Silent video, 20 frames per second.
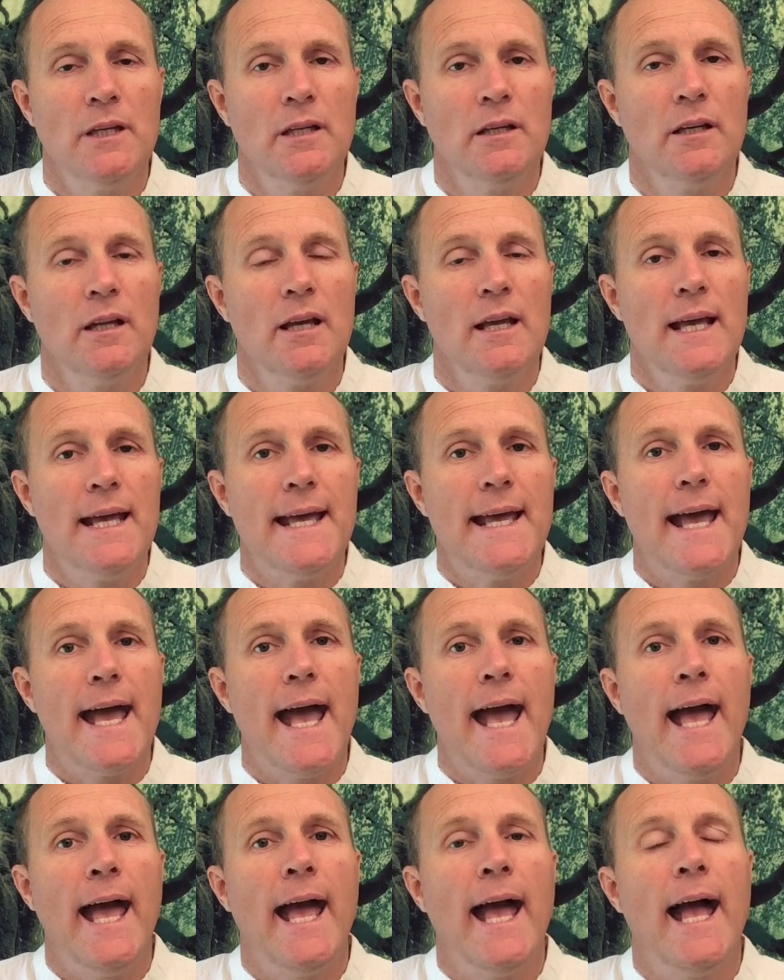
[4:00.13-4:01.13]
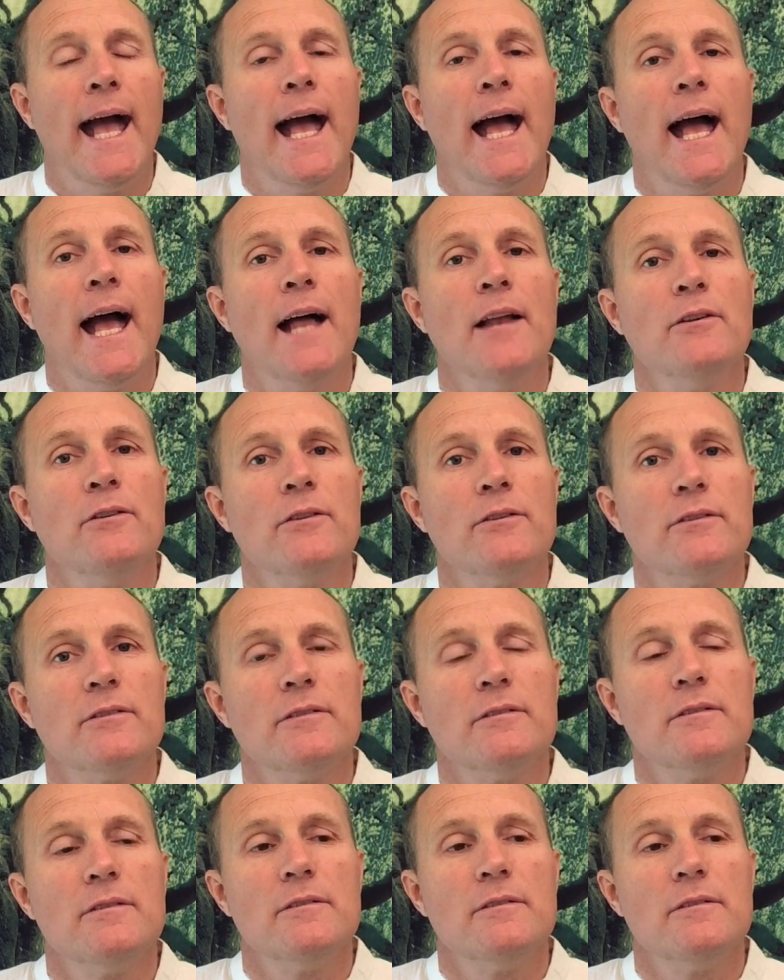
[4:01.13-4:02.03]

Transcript: in and